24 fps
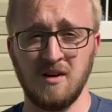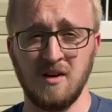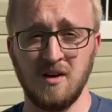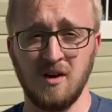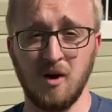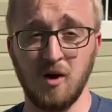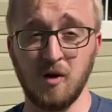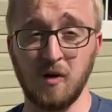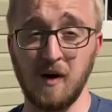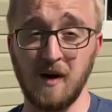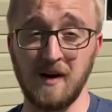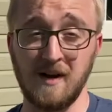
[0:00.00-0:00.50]

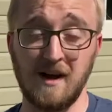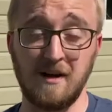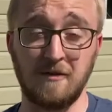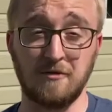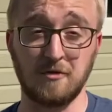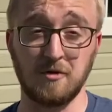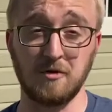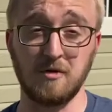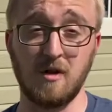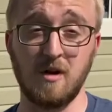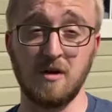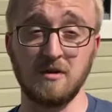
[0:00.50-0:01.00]
All right,
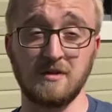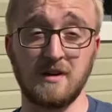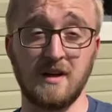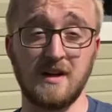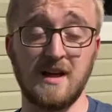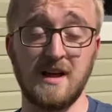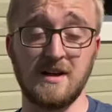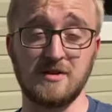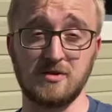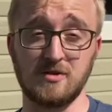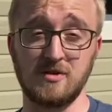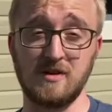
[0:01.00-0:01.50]
after a long day
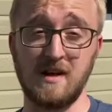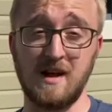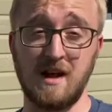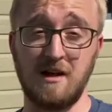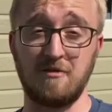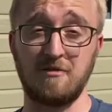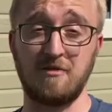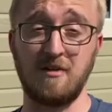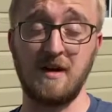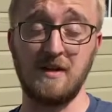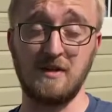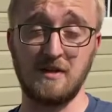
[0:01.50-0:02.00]
yesterday, I
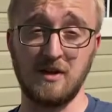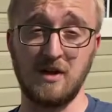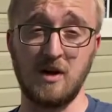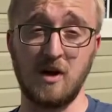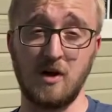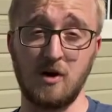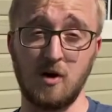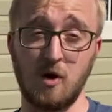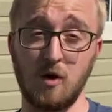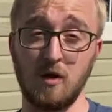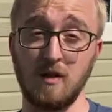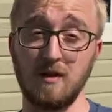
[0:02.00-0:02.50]
finally
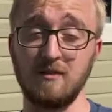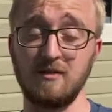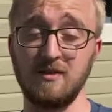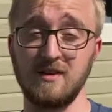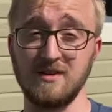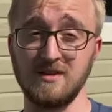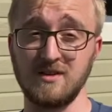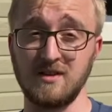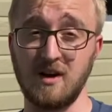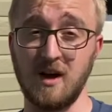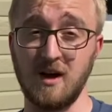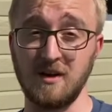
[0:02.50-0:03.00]
got all of
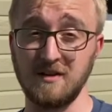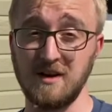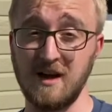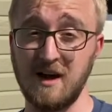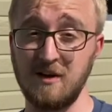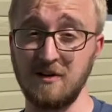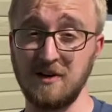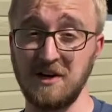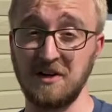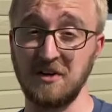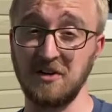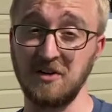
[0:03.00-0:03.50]
these cut
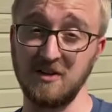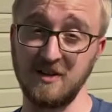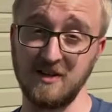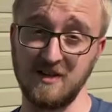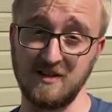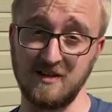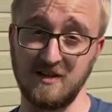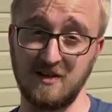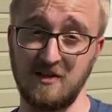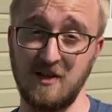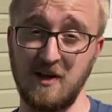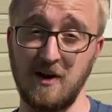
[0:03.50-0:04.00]
down and
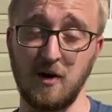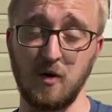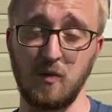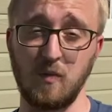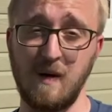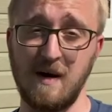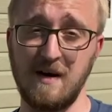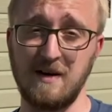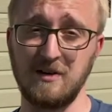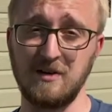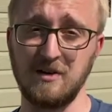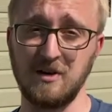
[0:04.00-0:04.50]
cleaned, and they are
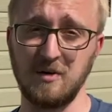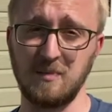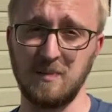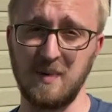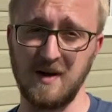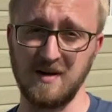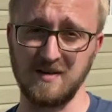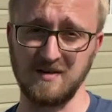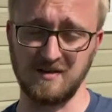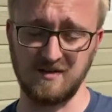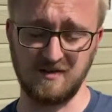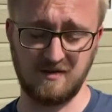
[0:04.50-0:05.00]
ready to get
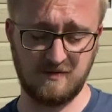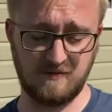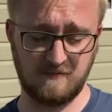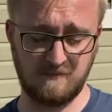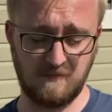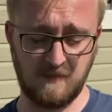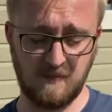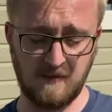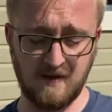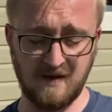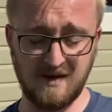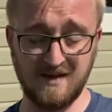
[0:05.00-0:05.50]
painted.
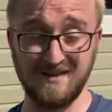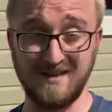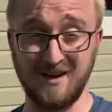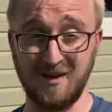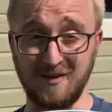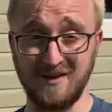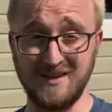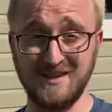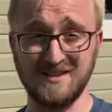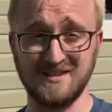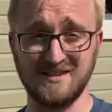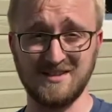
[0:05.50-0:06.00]
Now
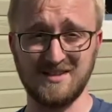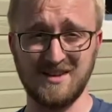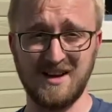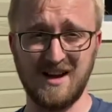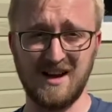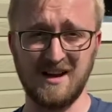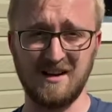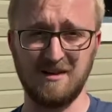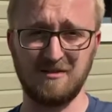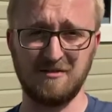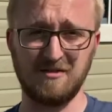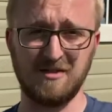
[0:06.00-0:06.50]

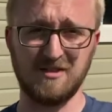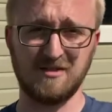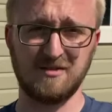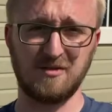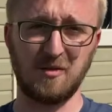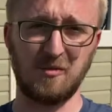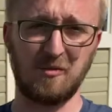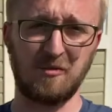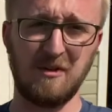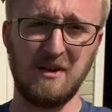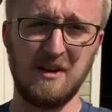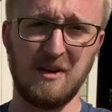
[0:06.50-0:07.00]
inside of this
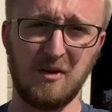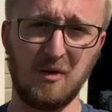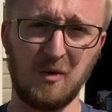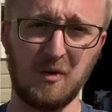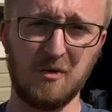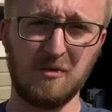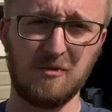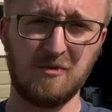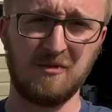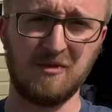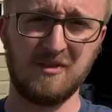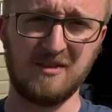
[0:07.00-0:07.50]

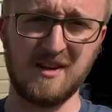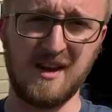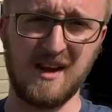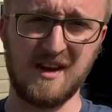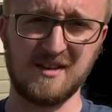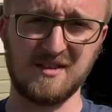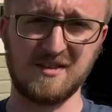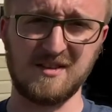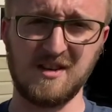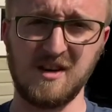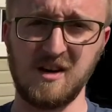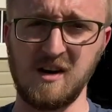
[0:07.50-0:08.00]
V-grooved
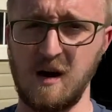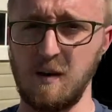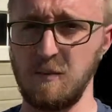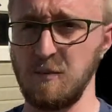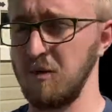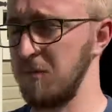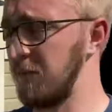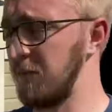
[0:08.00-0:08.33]
text here, I'm gonna